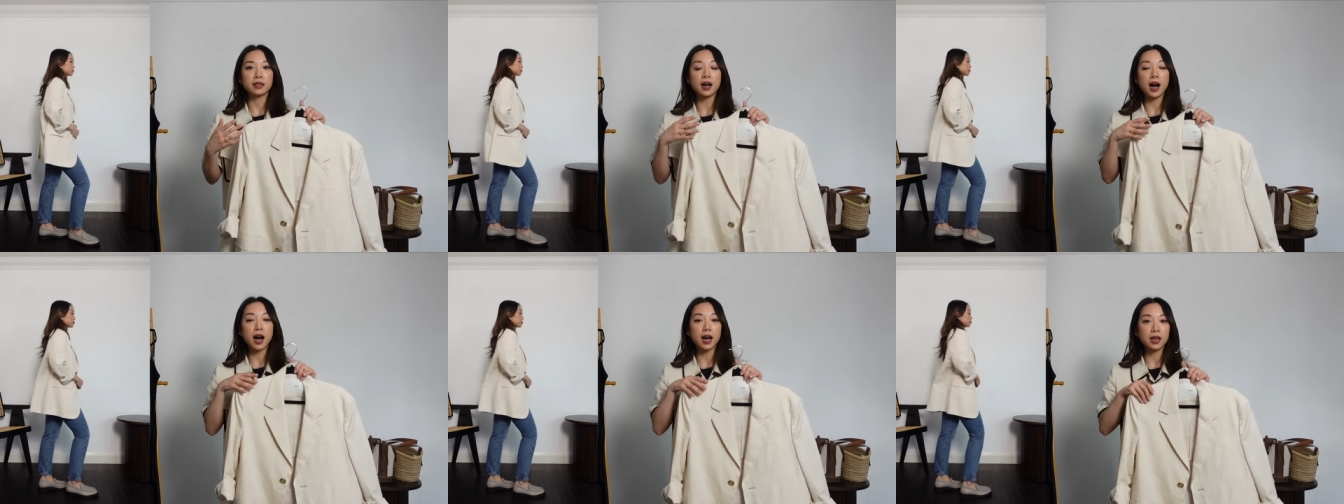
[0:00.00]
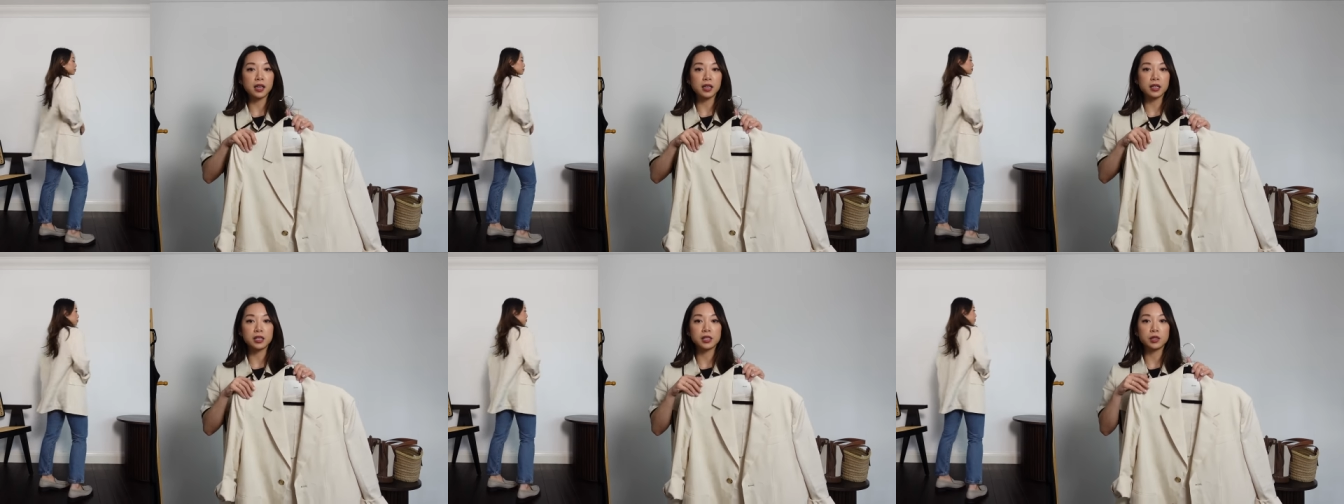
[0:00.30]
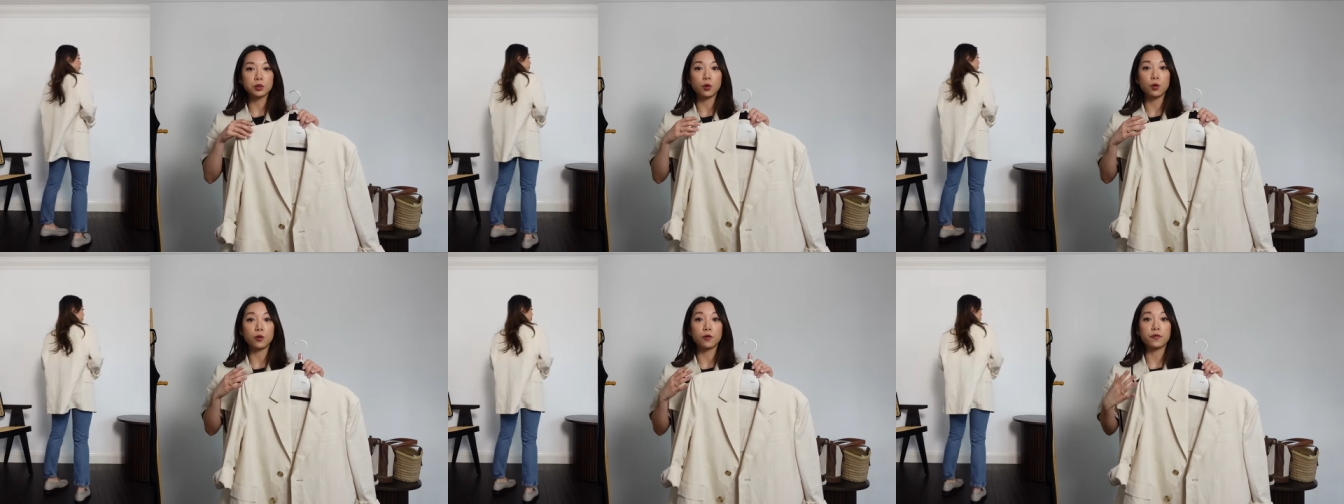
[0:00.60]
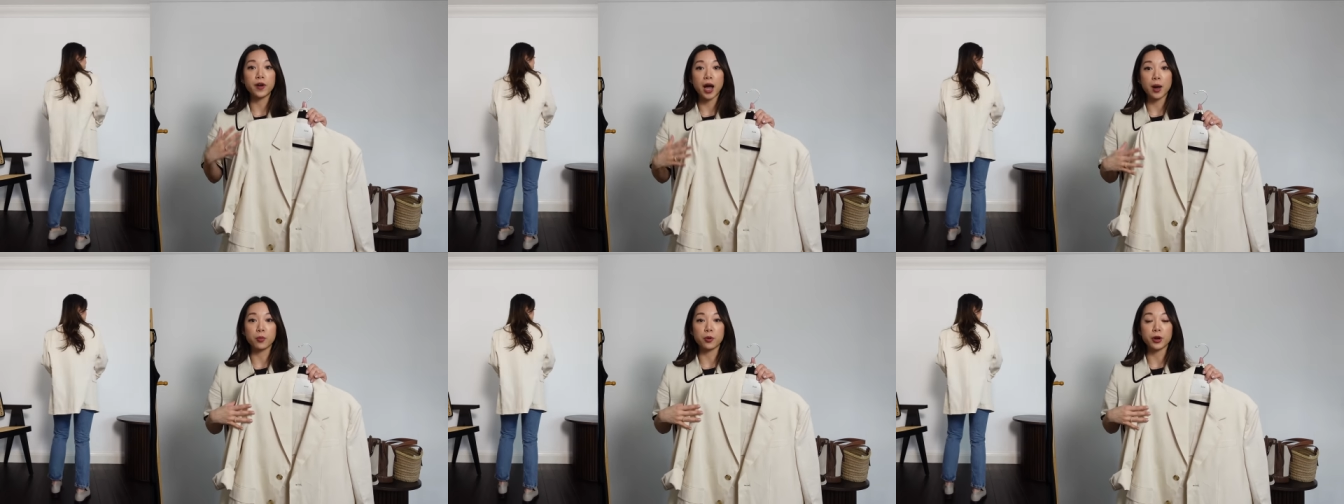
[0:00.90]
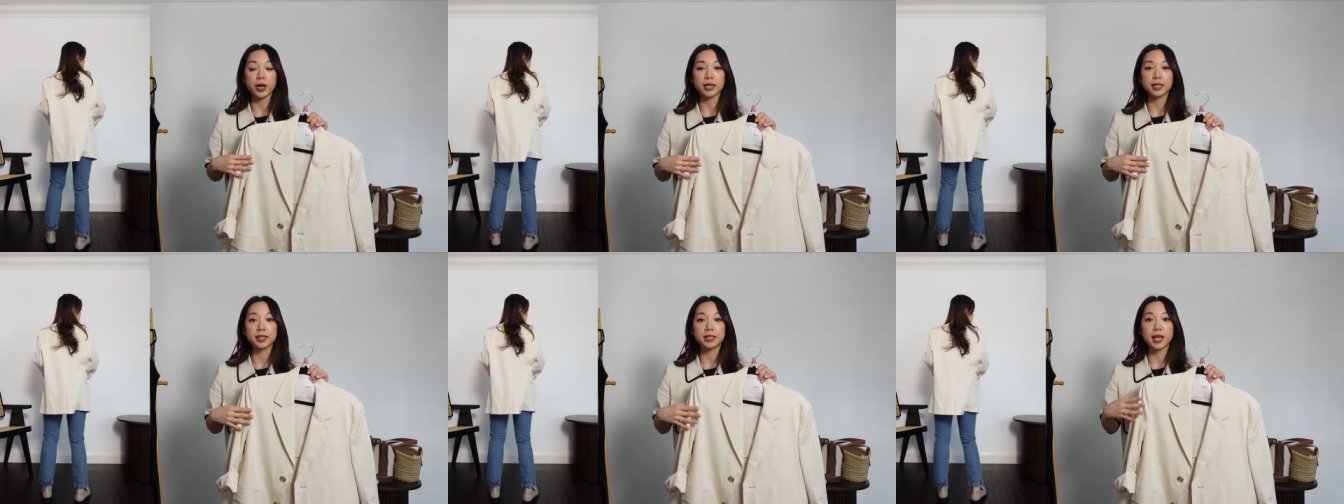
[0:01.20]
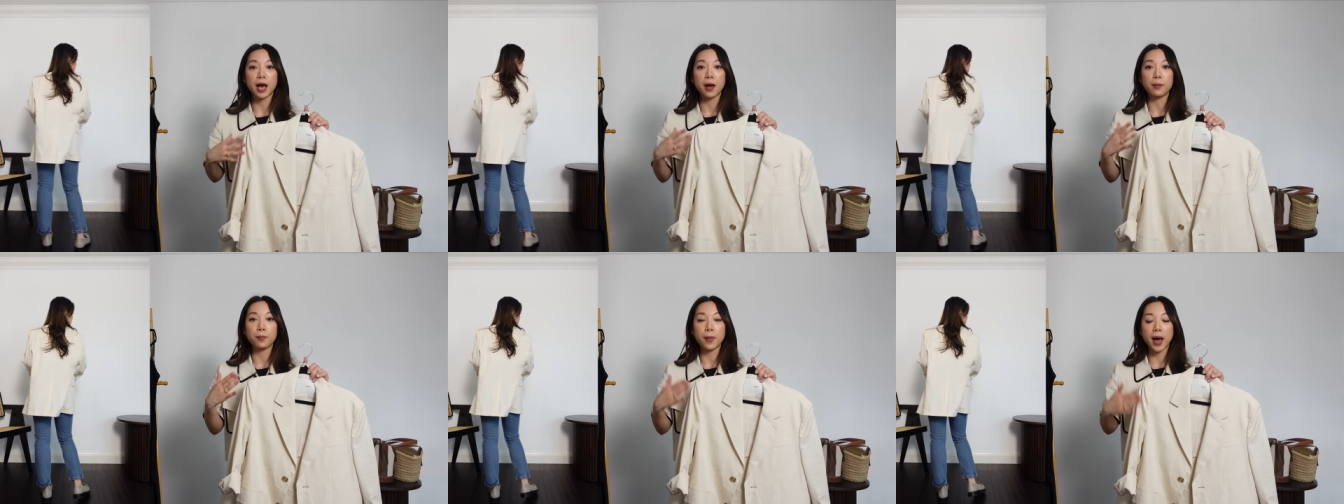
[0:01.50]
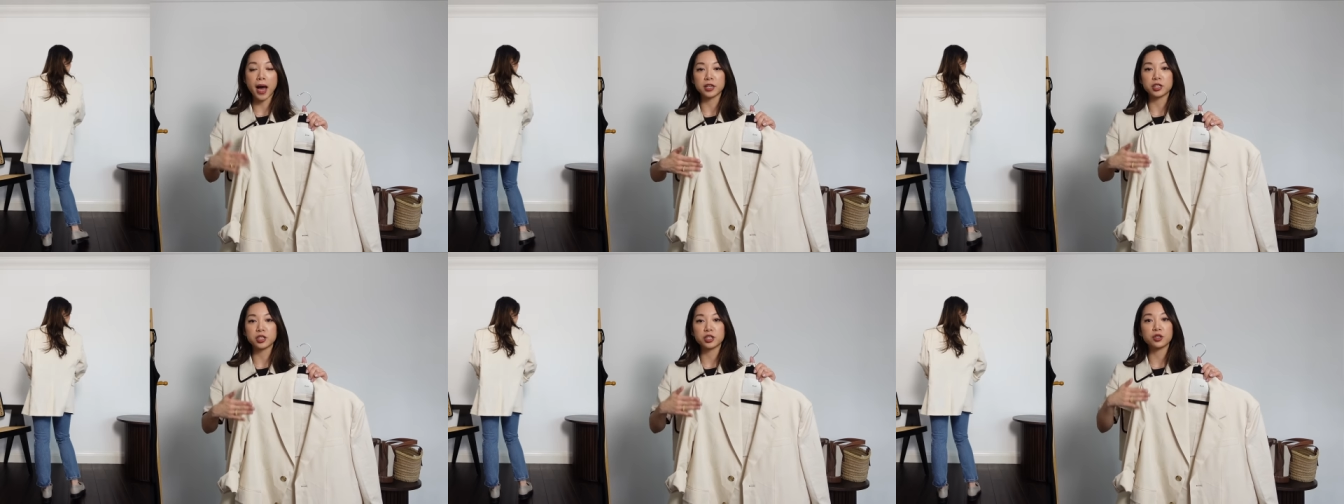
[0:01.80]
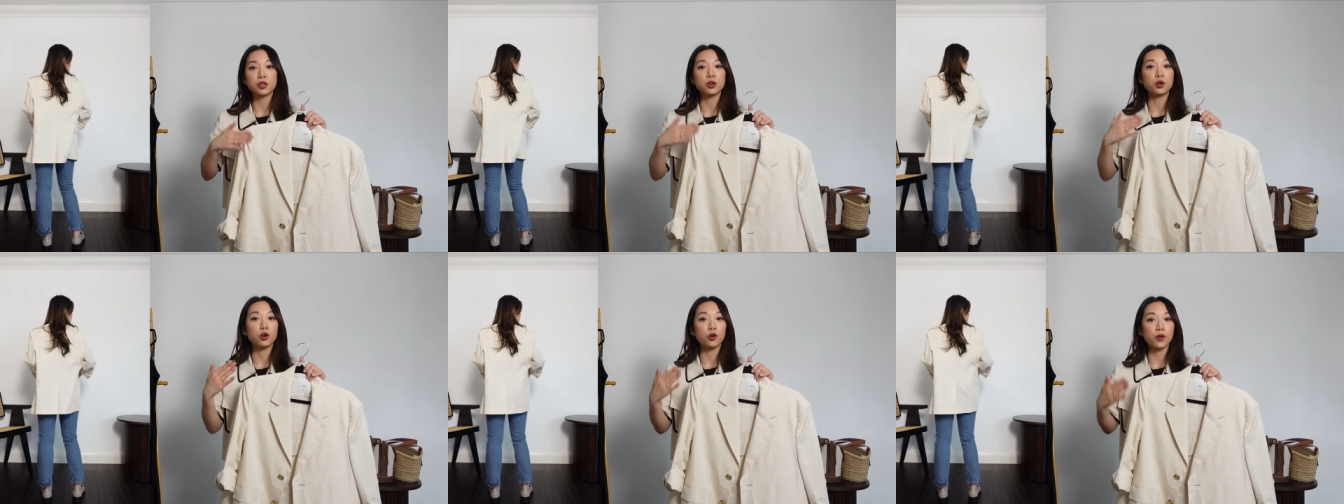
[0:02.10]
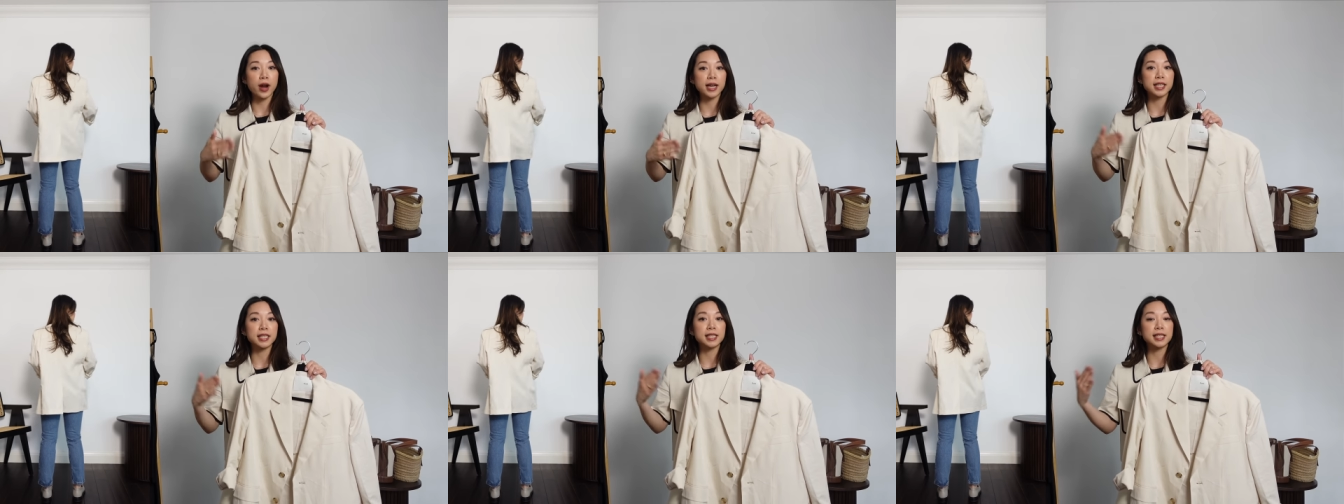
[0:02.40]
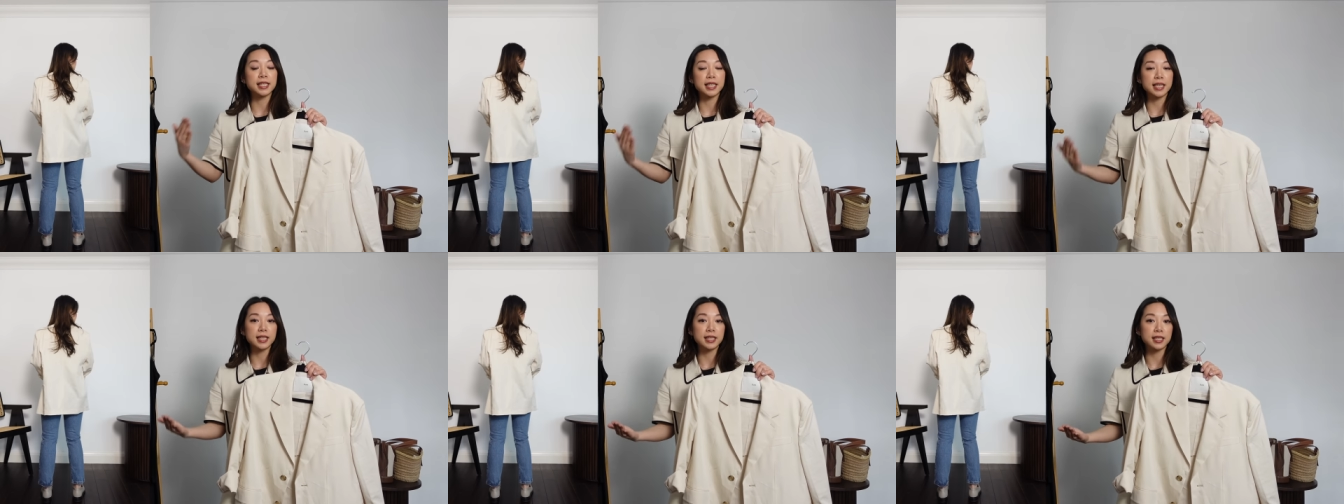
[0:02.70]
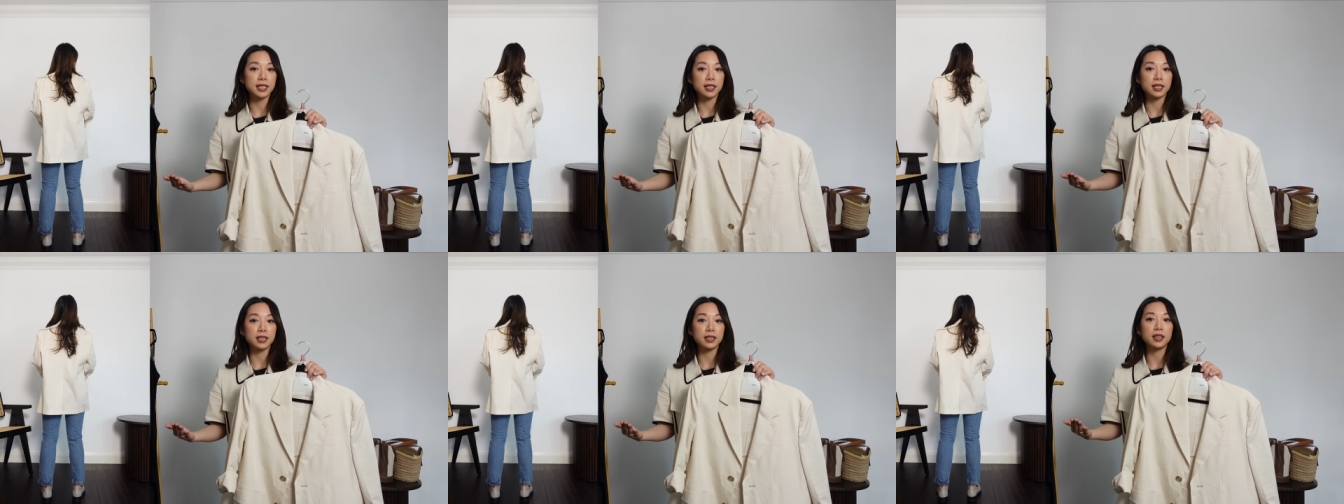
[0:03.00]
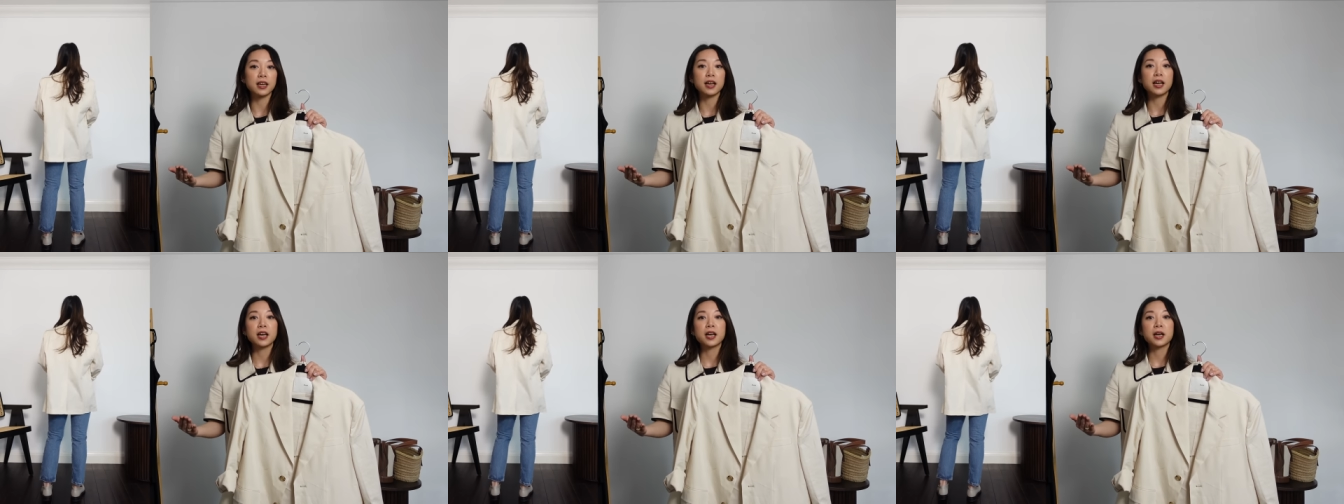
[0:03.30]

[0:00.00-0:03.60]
colors or fabrics that match the correct season